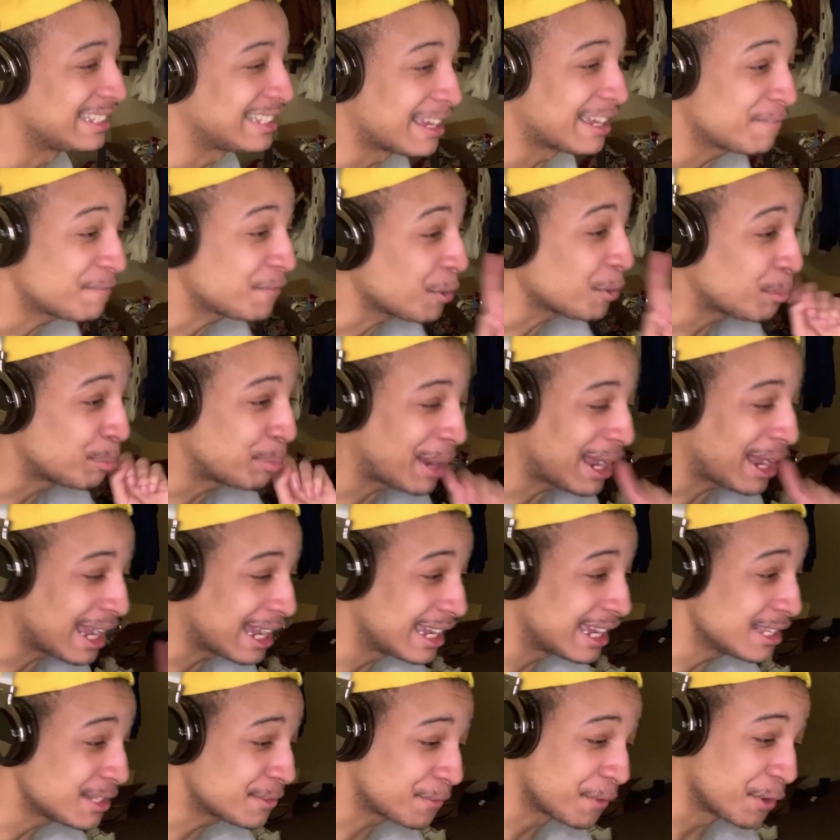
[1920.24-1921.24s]
And I feel
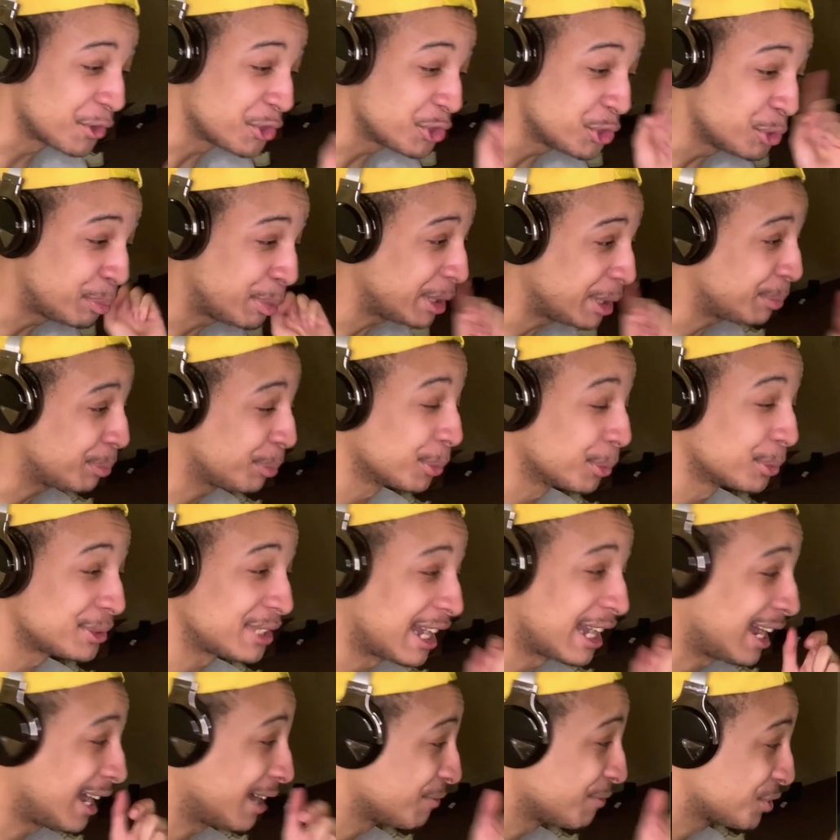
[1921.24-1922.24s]
bad for you people
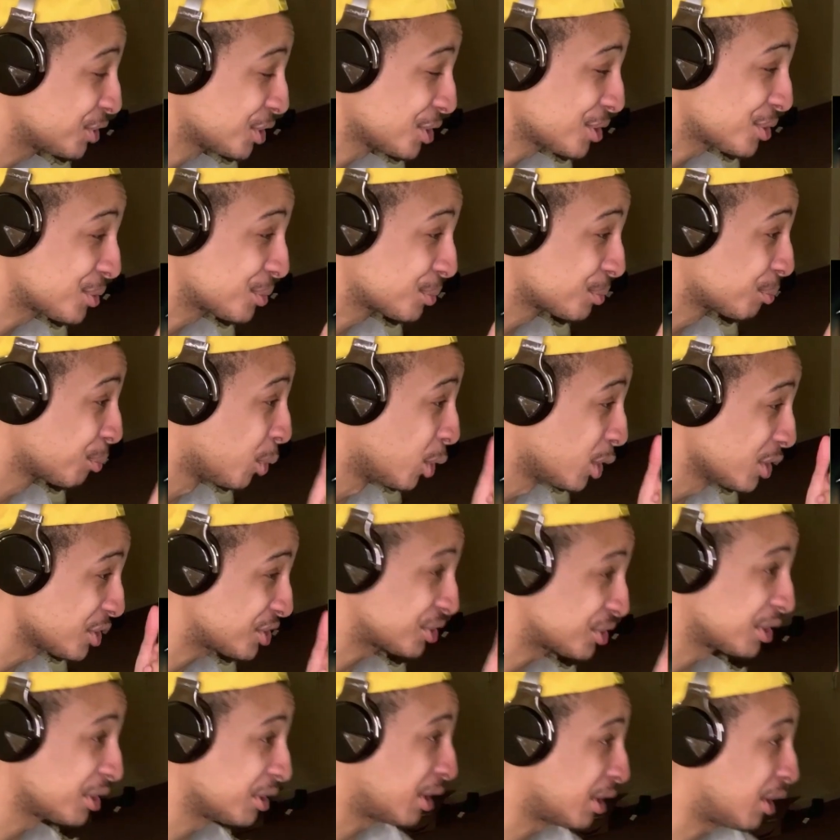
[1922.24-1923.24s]
that have just
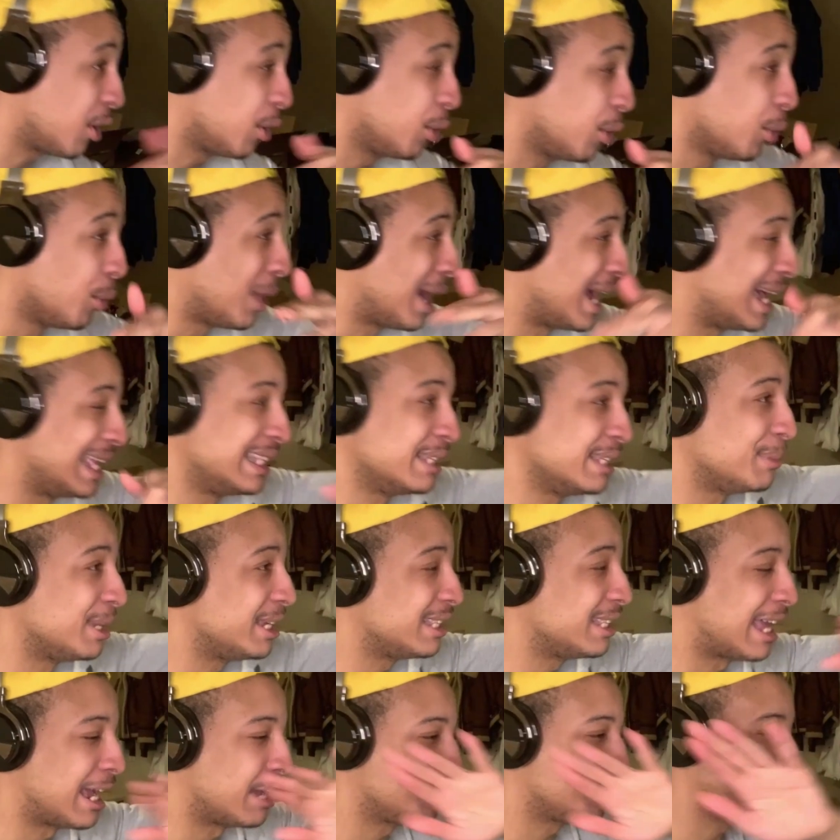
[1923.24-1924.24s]
watched the whole
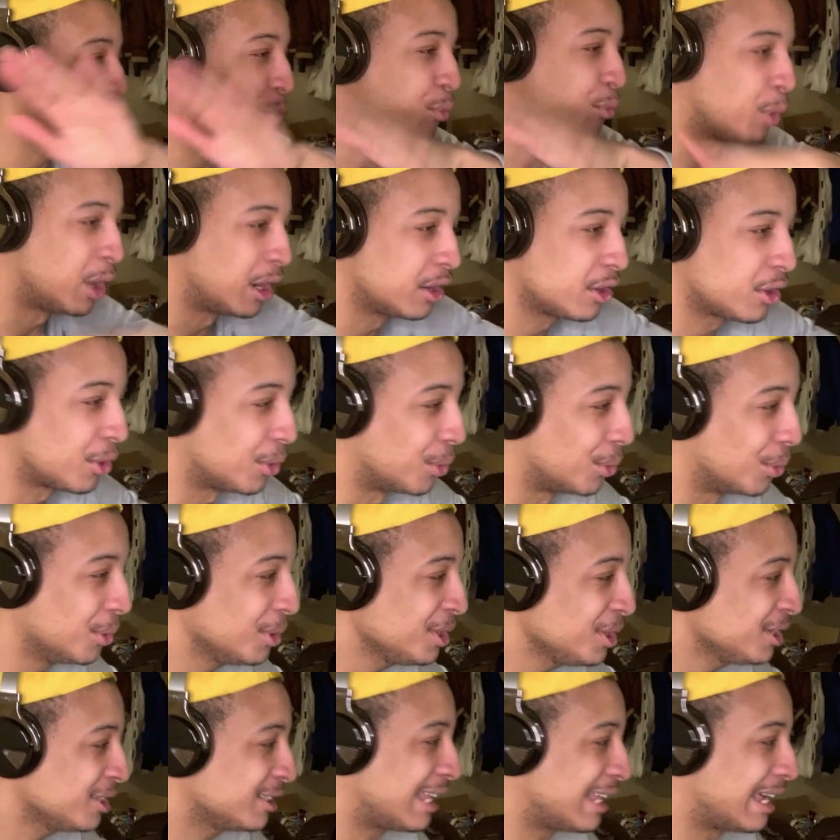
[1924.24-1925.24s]
anime like through one
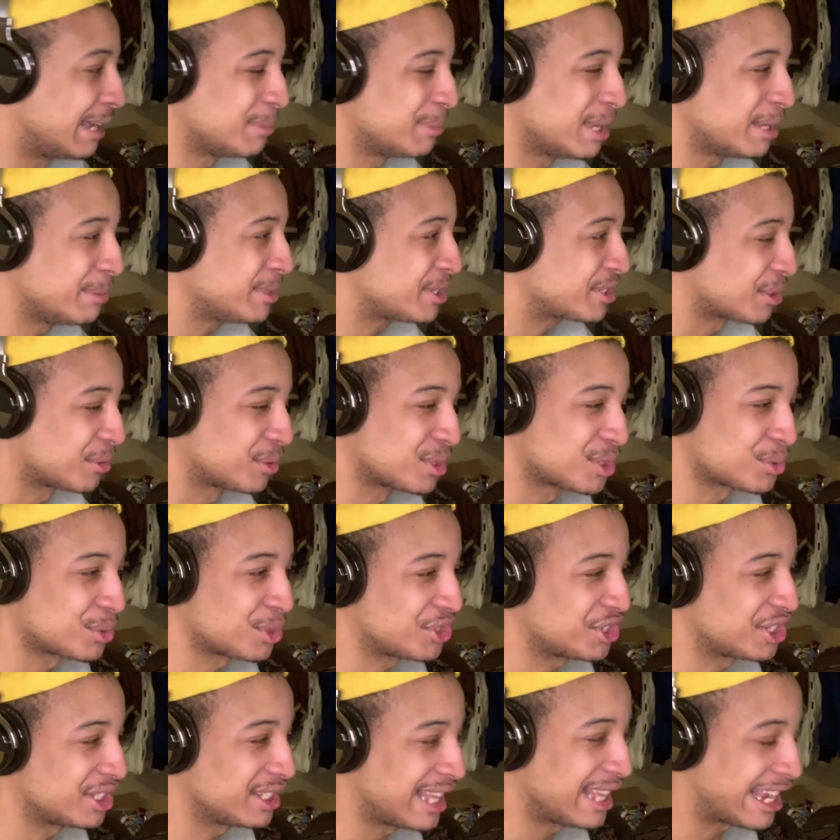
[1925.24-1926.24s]
go. Like maybe someone's
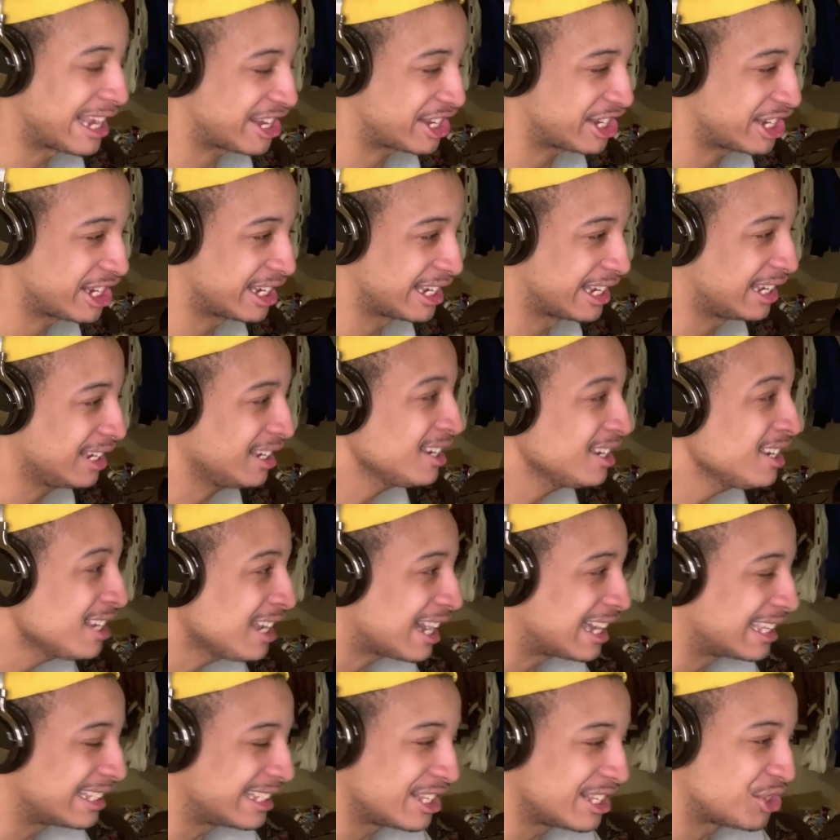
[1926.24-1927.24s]
watching next year.
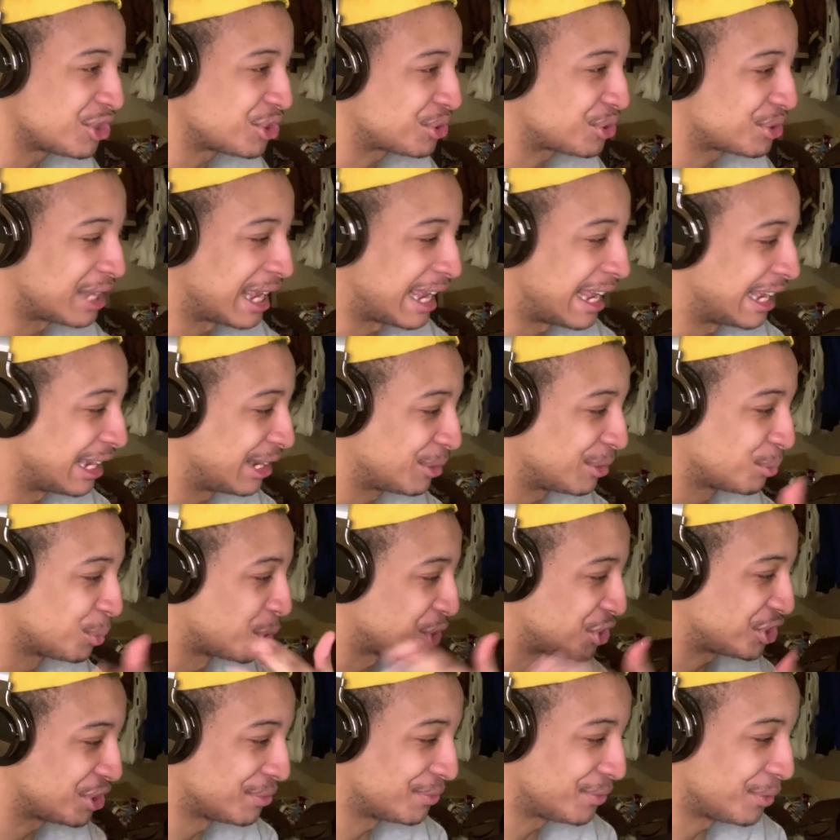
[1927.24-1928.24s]
And they just like
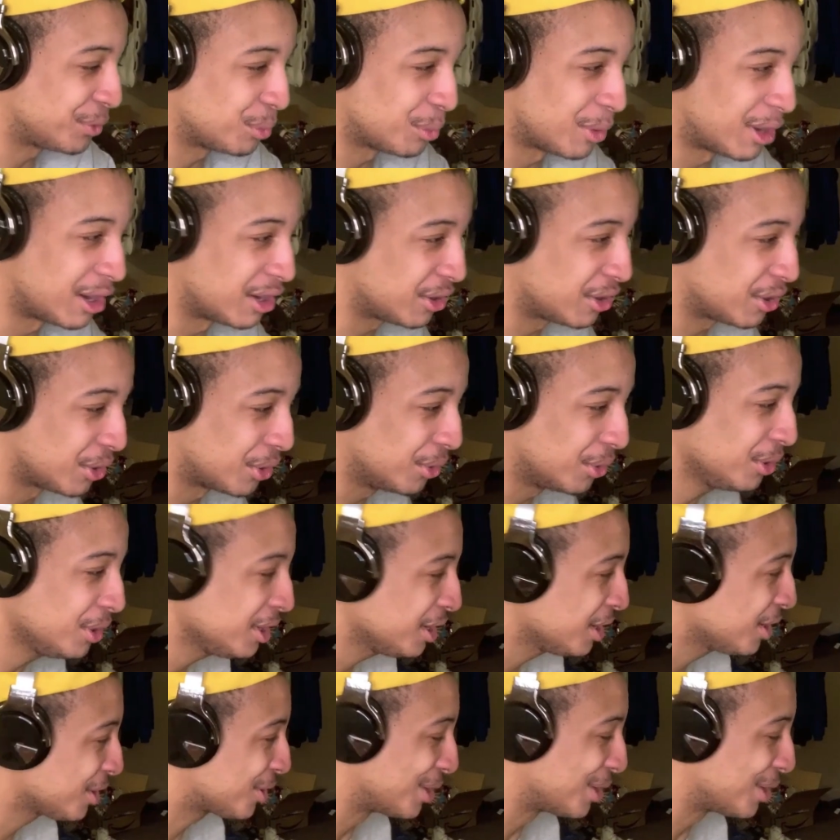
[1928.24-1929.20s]
watch it through one go.